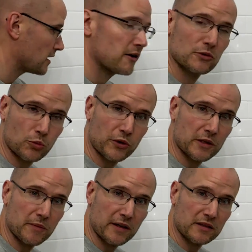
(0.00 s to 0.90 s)
was worried
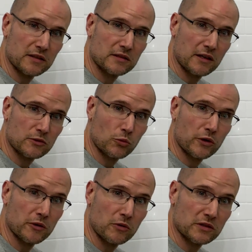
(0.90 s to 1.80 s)
about this, and I was
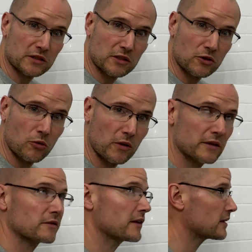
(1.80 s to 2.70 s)
worried it wasn't going to go well.
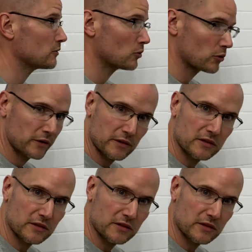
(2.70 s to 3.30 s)
So thank you, Lord.